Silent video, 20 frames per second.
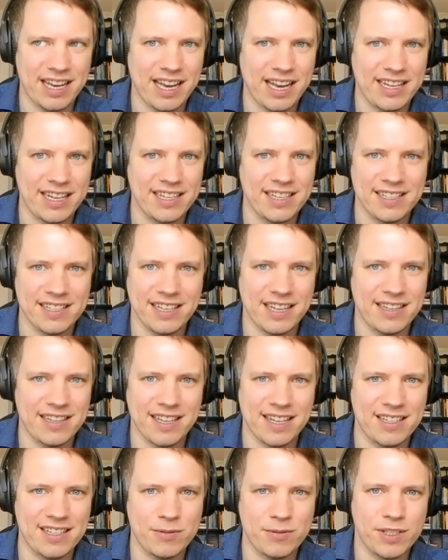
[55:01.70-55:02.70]
hated and
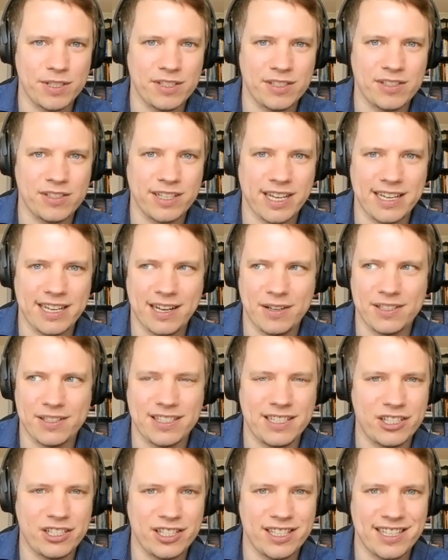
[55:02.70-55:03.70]
that he wanted to get out
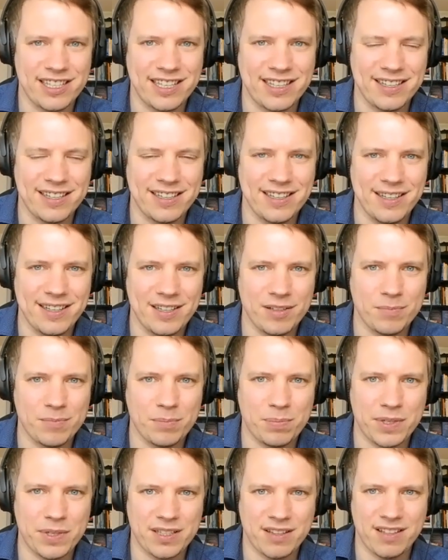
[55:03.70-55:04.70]
initially
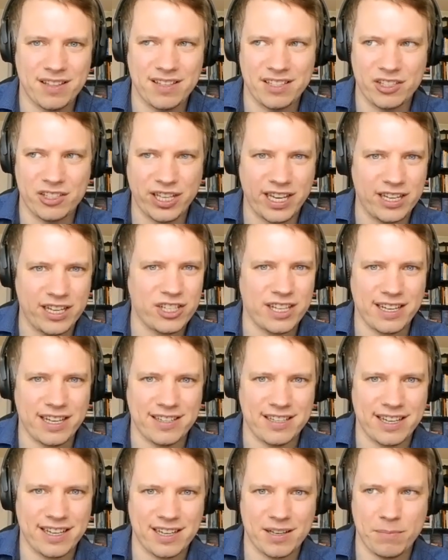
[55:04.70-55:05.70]
but the change that
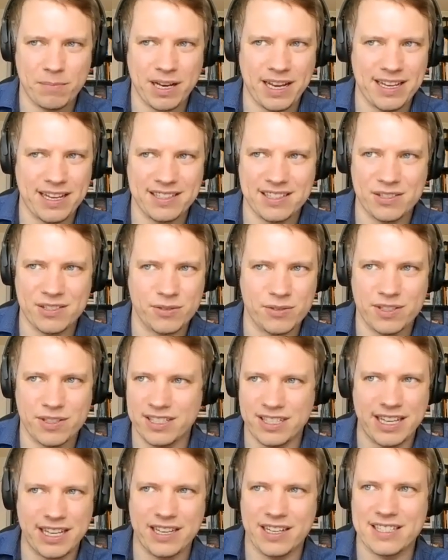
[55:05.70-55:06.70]
had taken place, or
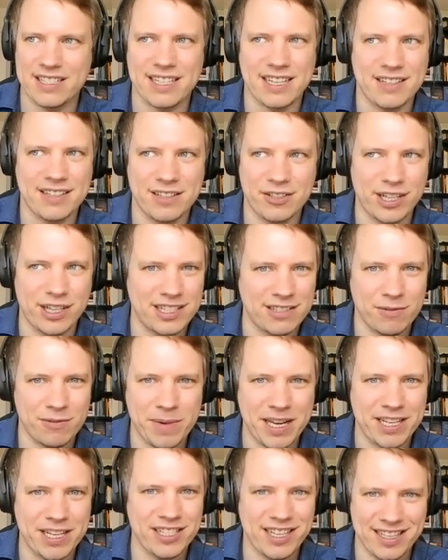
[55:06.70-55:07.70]
dare I say, the
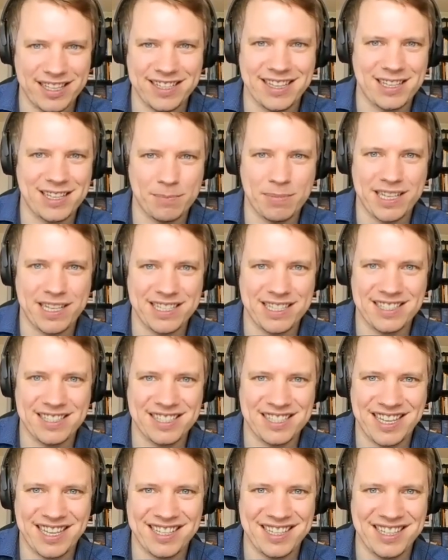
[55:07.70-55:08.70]
transformation that had taken place,
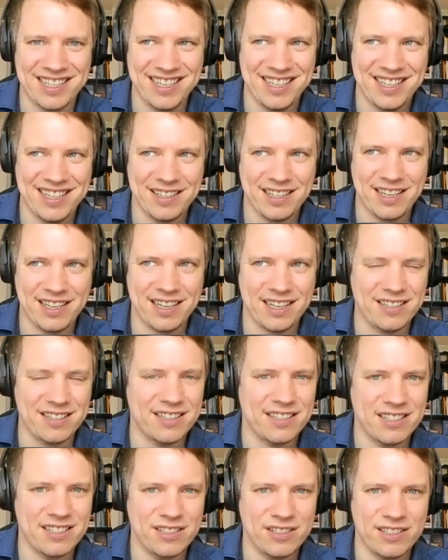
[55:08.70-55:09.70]
is that he
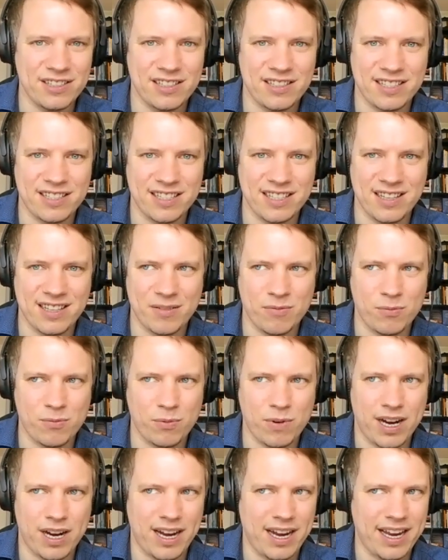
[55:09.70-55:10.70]
understood uh,
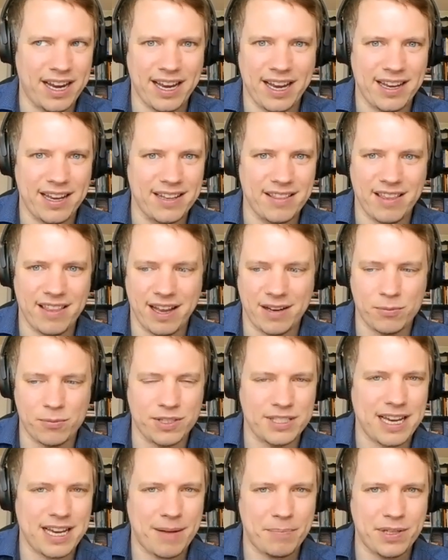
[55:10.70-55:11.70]
why that
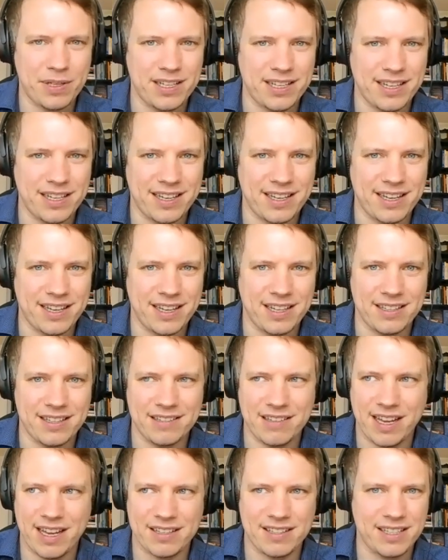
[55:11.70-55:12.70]
was happening
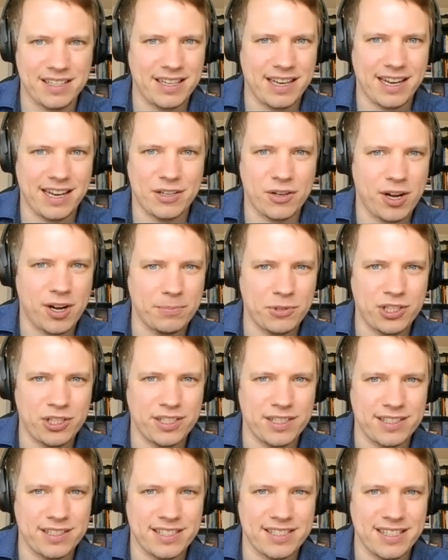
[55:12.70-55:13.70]
and that he had
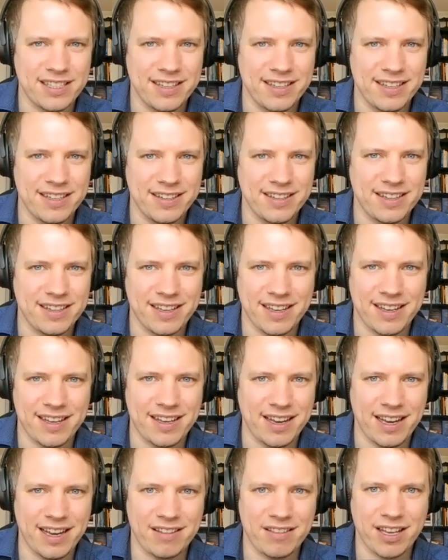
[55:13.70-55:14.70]
options, uh,
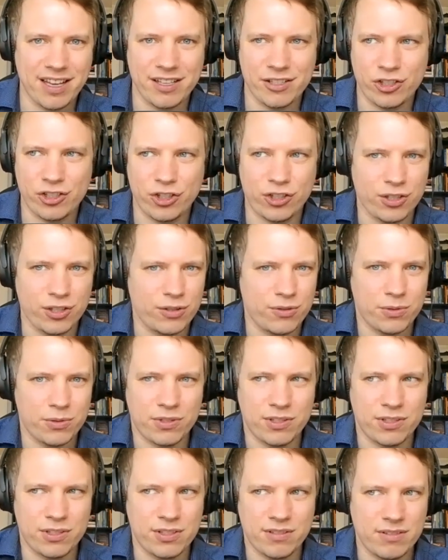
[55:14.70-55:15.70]
and then
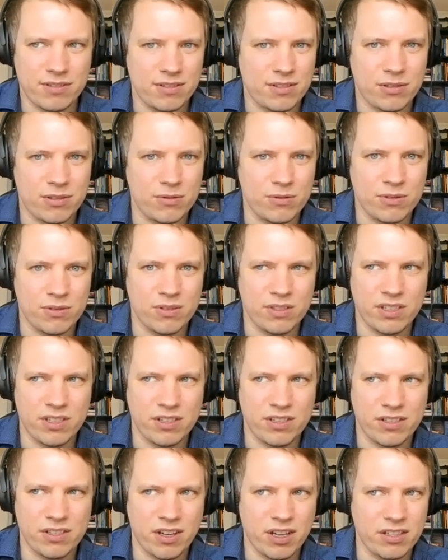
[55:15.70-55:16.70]
chose to
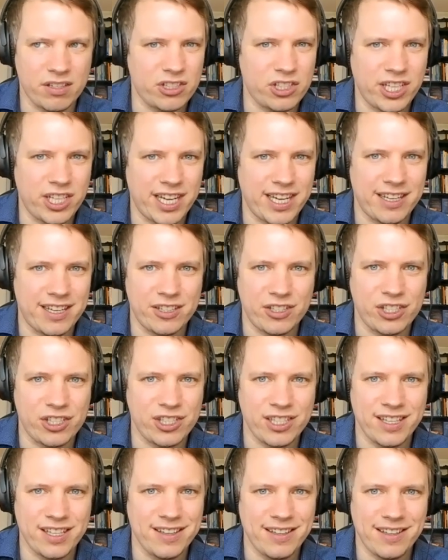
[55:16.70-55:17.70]
not
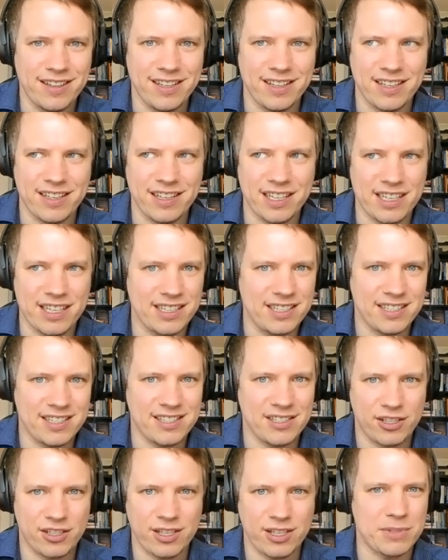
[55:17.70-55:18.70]
change uh, his
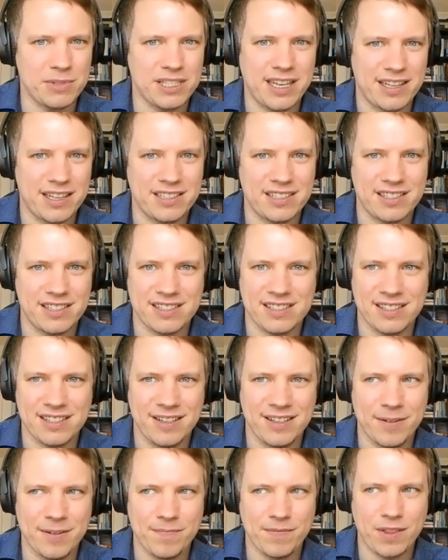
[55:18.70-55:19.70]
circumstances,
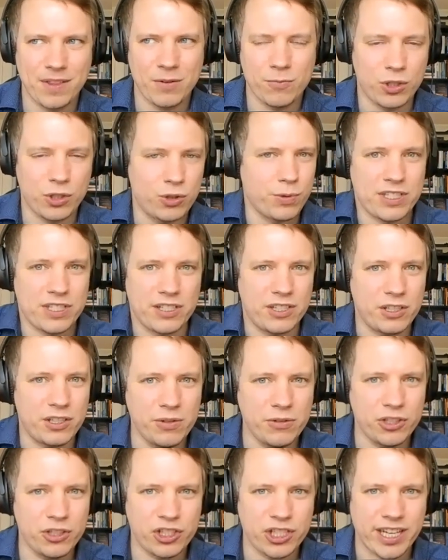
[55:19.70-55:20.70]
yeah. Yeah. which was a
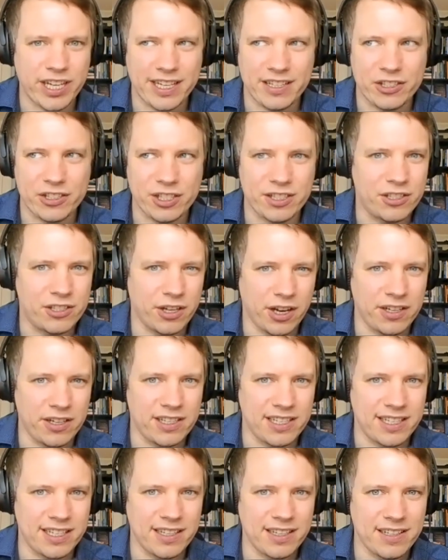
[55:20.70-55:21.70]
huge change
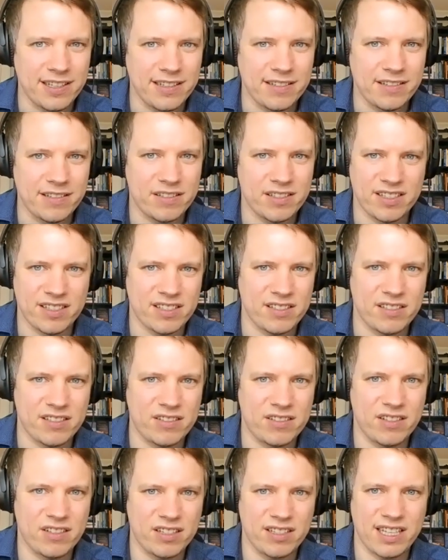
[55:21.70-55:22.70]
internally, just
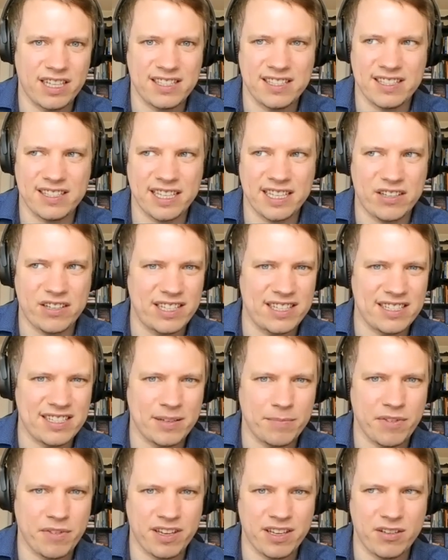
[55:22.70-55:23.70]
not necessarily
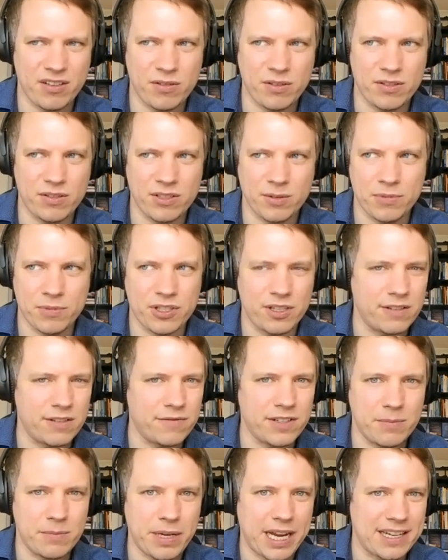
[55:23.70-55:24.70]
something you could
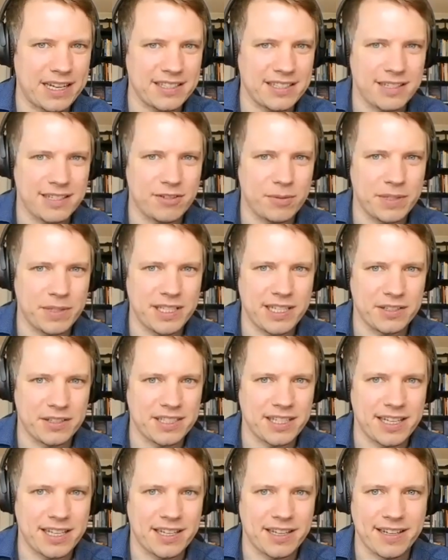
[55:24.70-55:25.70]
observe in passing from the
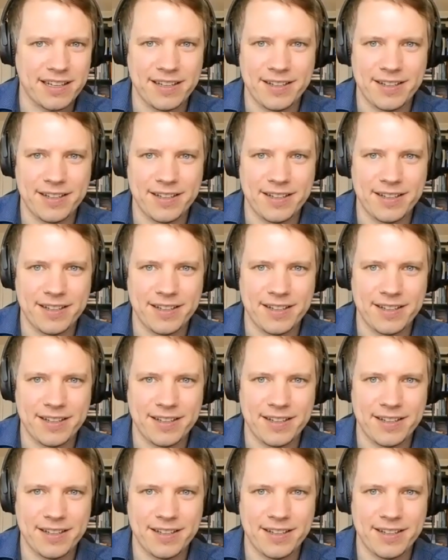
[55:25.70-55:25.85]
outside.